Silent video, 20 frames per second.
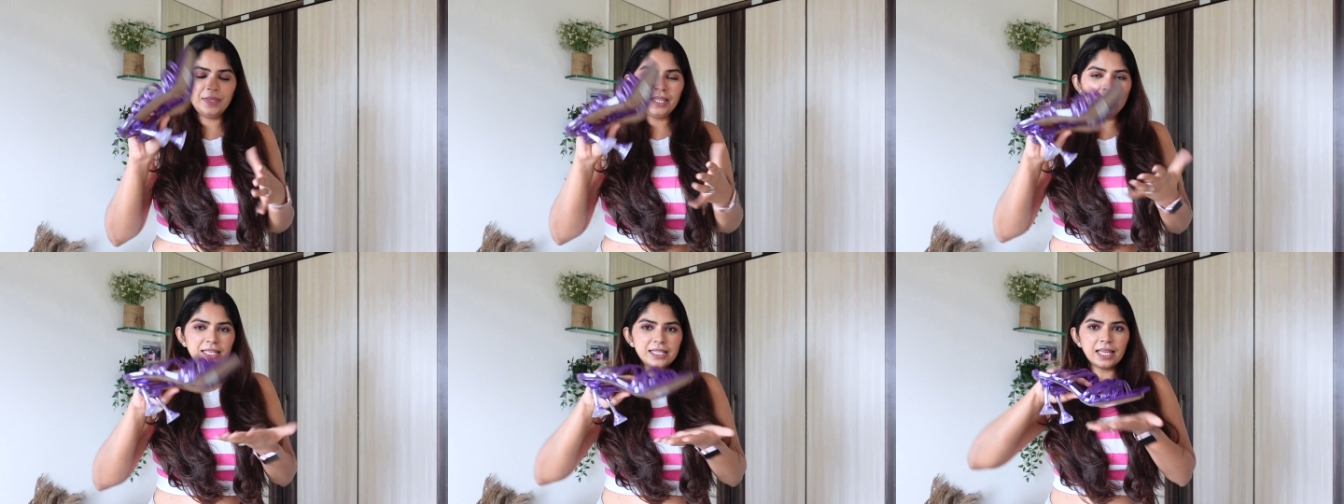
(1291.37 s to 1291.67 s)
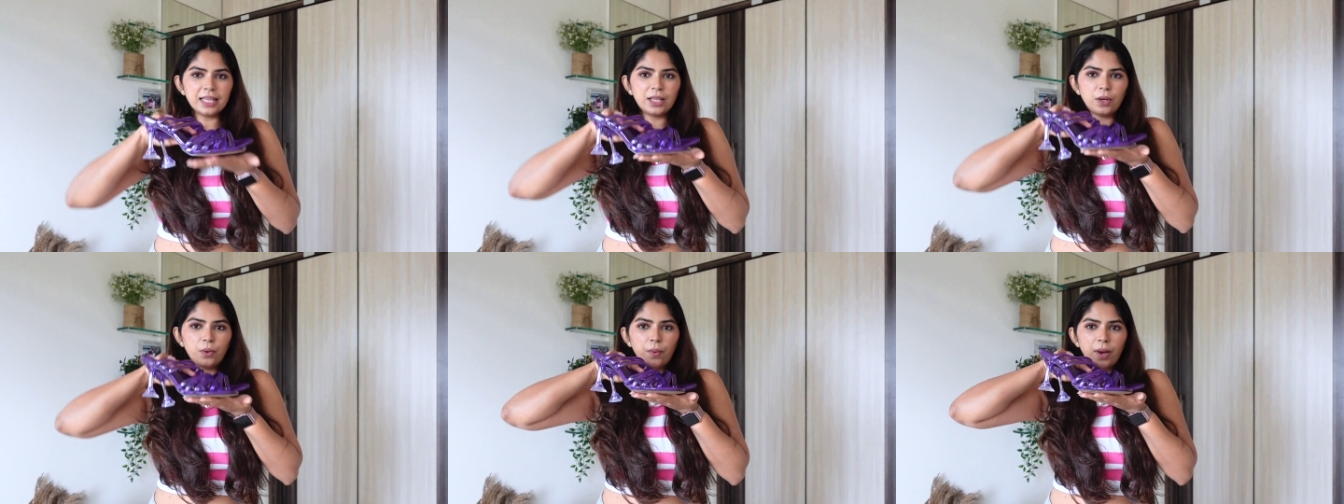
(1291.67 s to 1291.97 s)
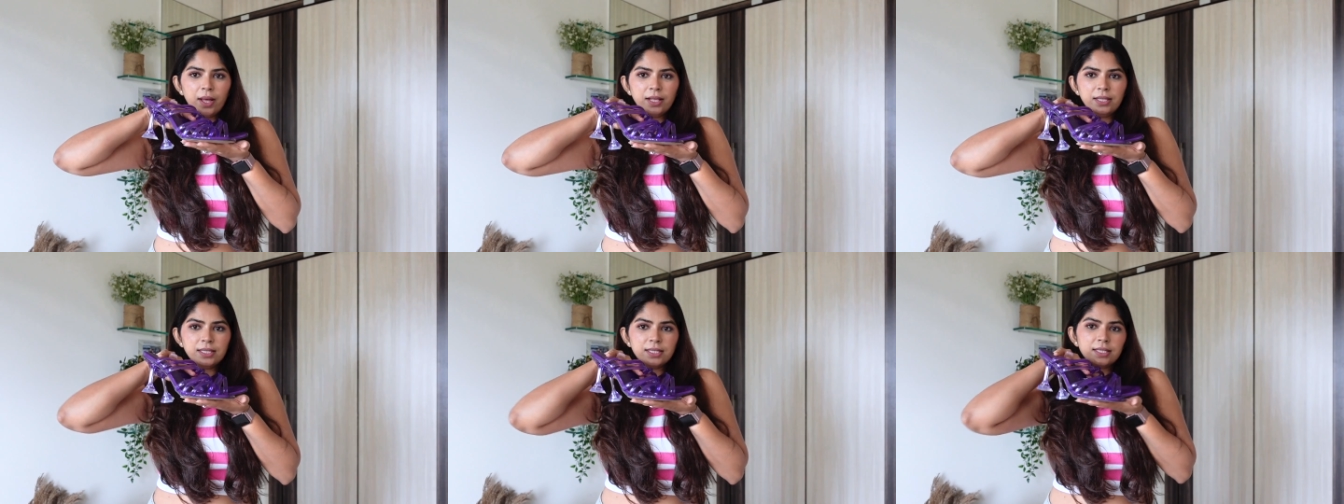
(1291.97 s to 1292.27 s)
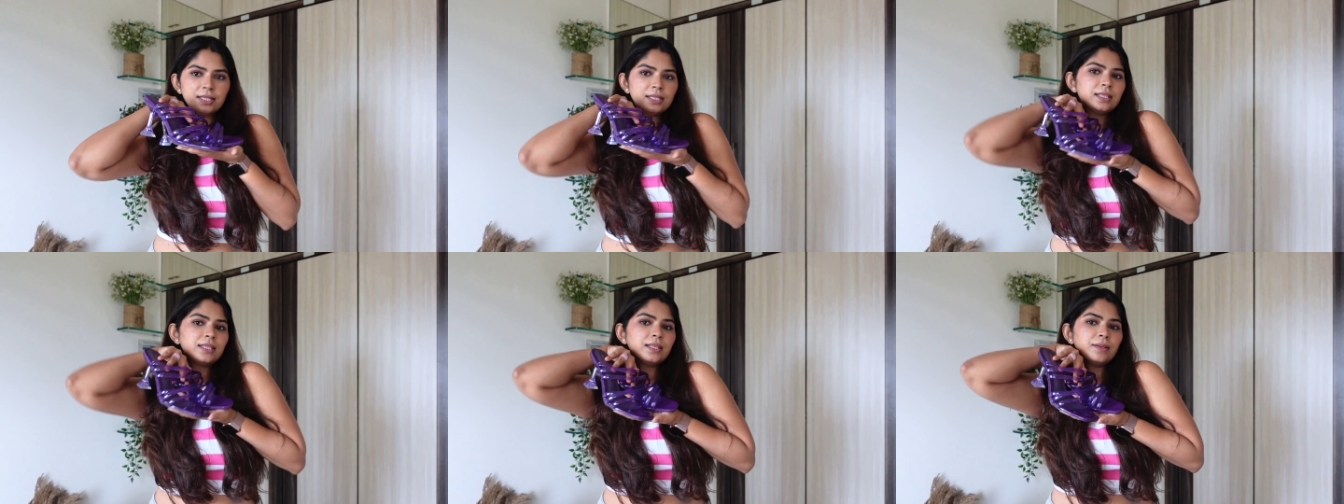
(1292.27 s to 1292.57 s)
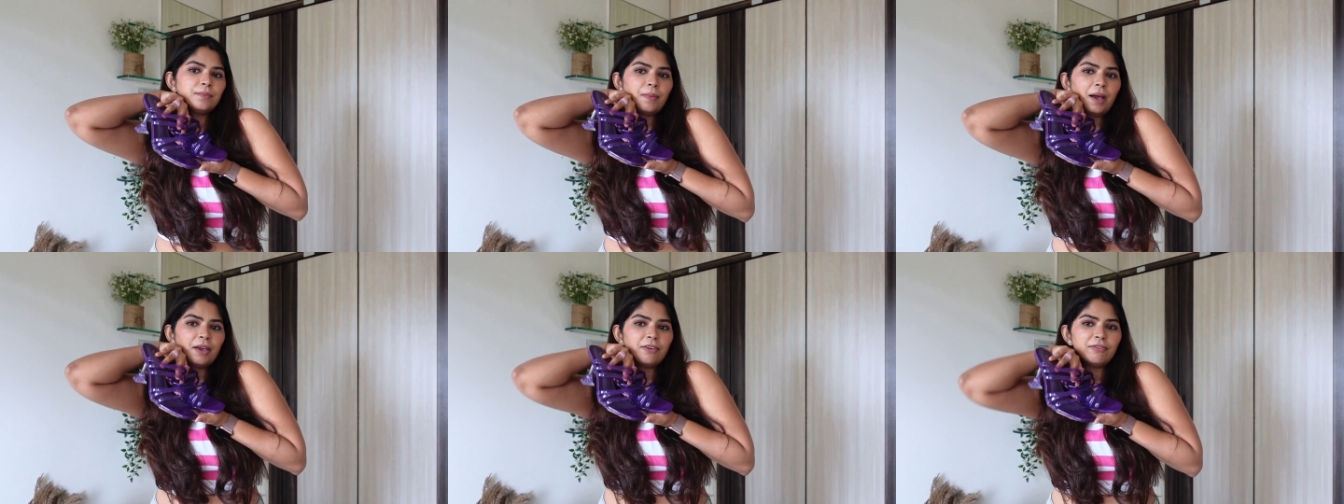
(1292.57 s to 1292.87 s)
these are the ones,
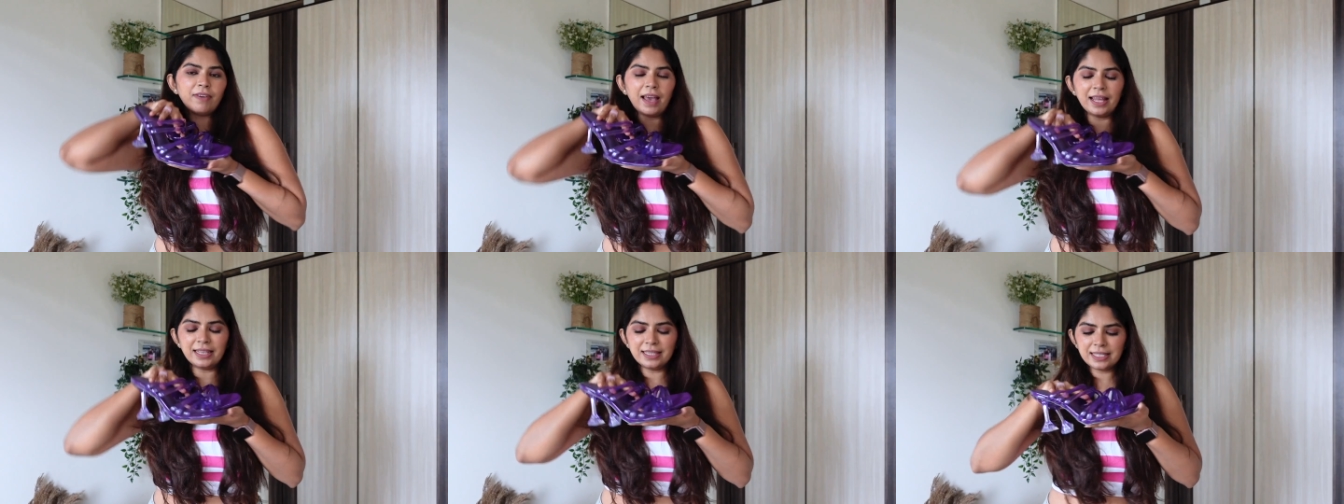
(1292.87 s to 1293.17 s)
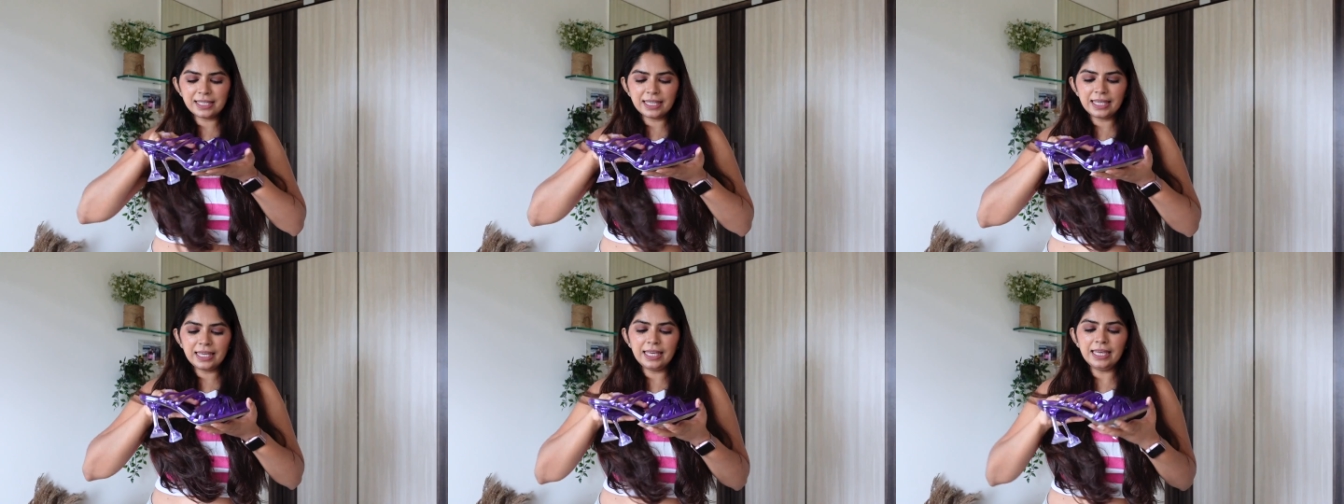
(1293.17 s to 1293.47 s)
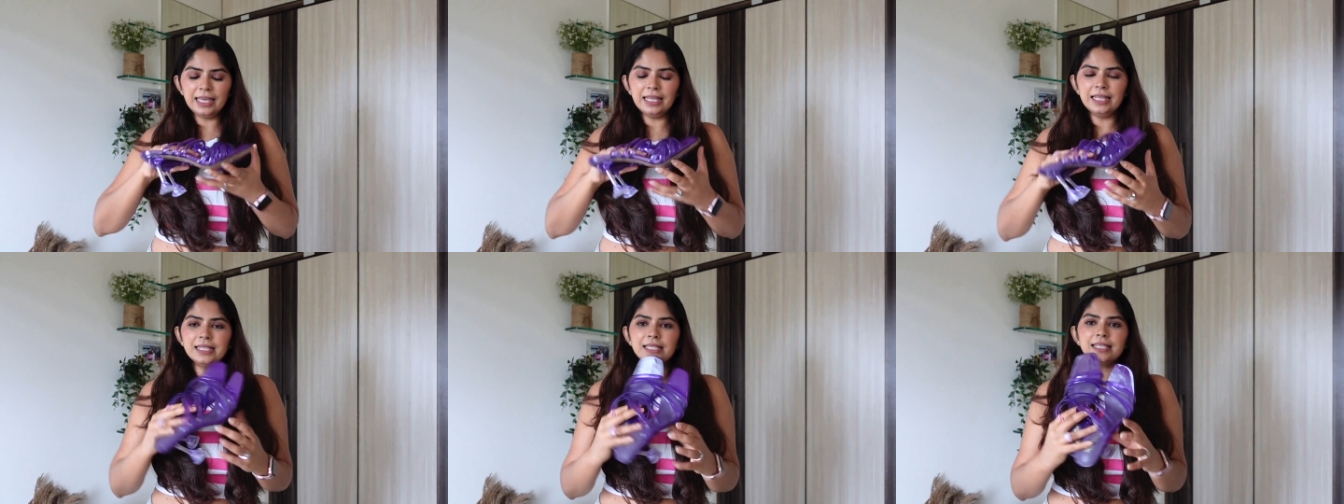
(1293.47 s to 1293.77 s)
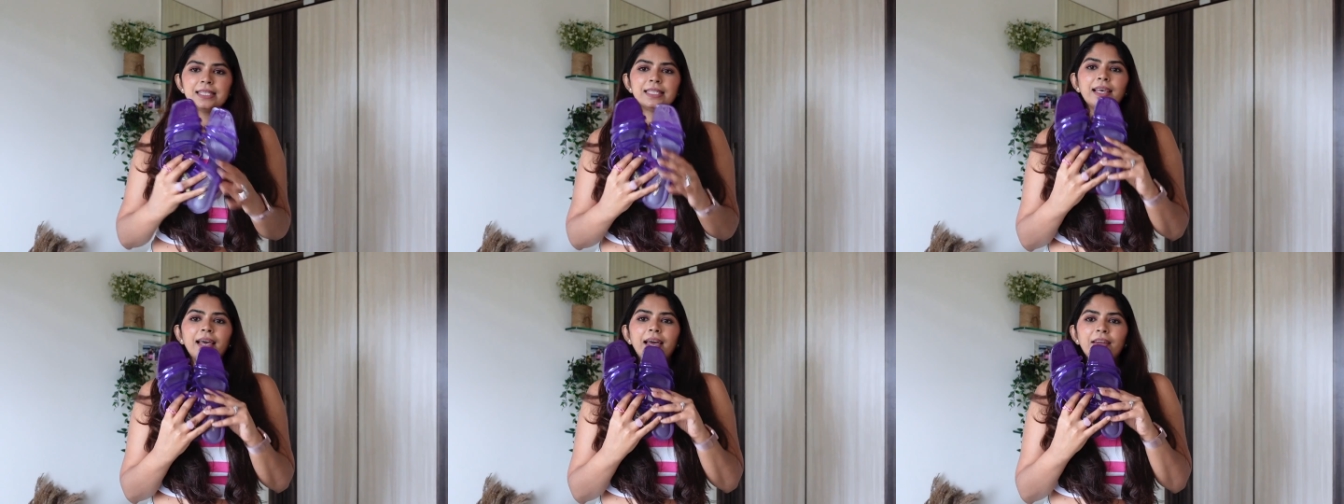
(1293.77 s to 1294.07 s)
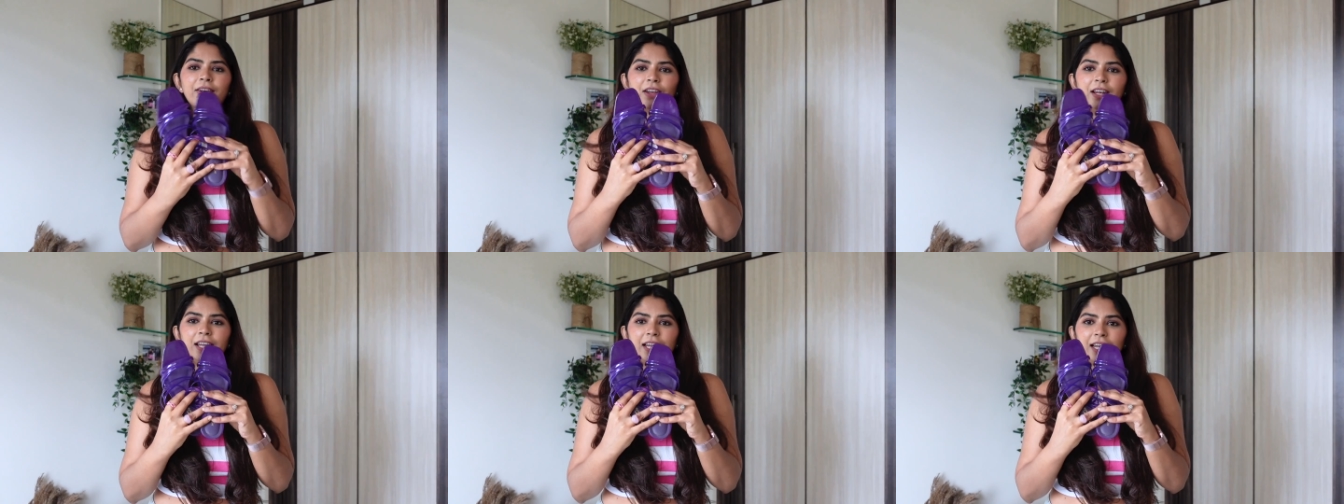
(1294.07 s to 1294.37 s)
my fancy heels.
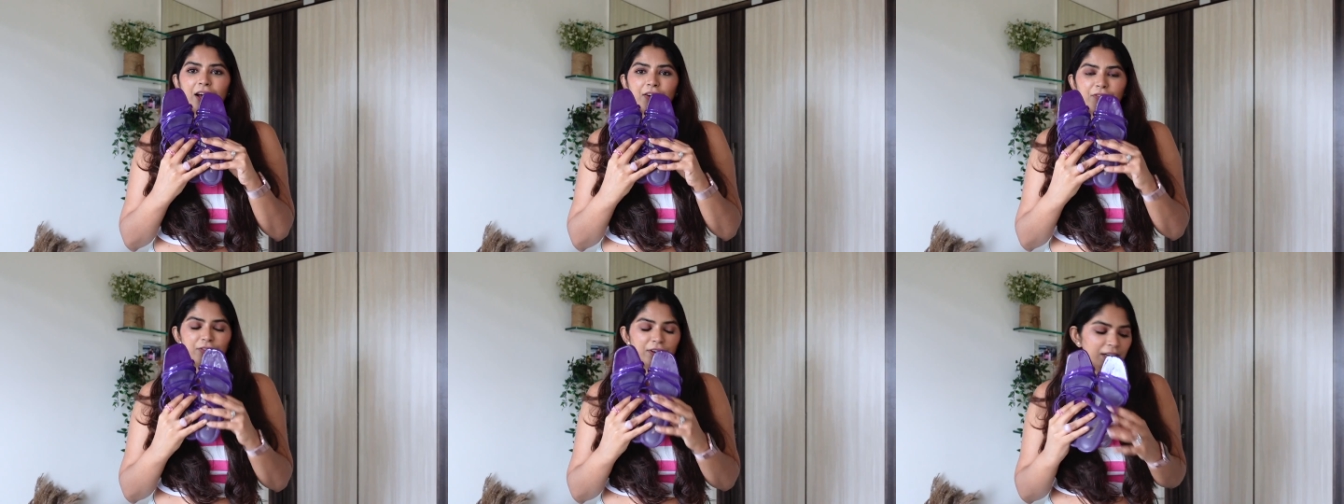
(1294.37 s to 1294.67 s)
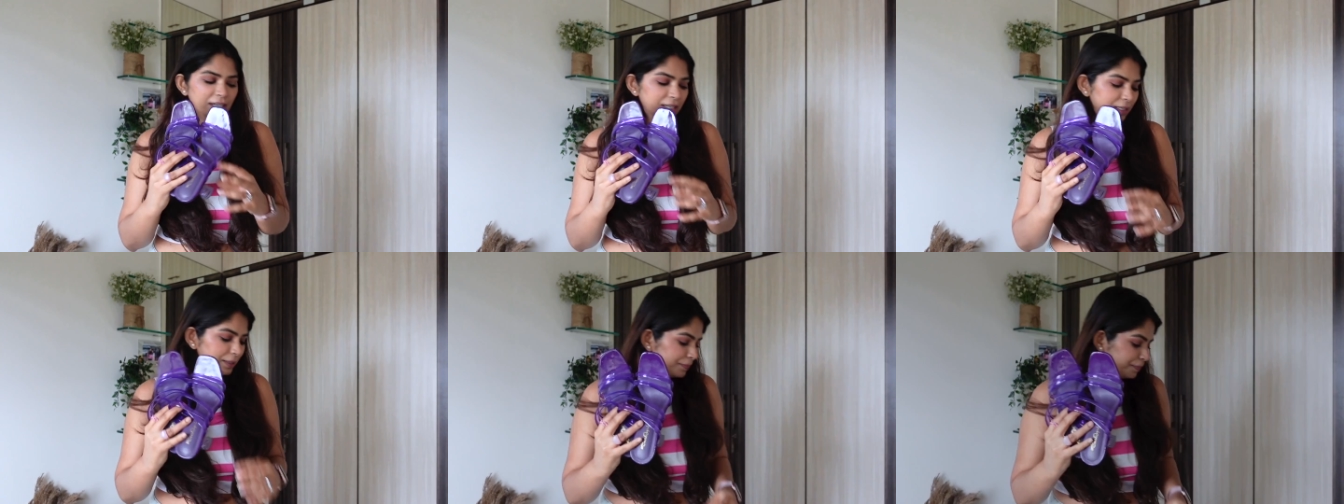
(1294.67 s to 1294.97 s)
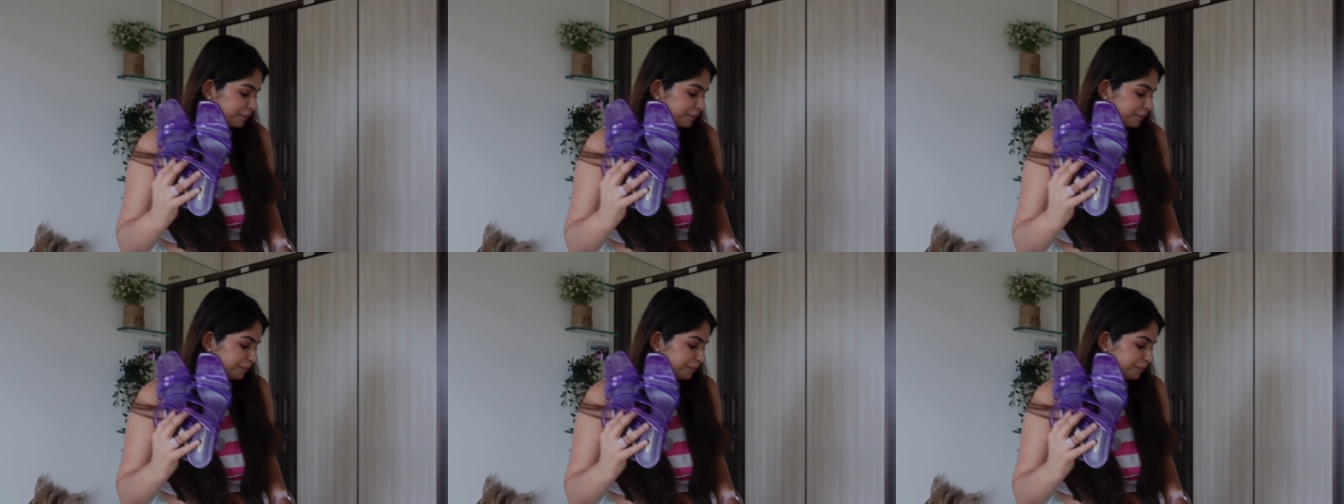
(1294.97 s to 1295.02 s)
I really loved it.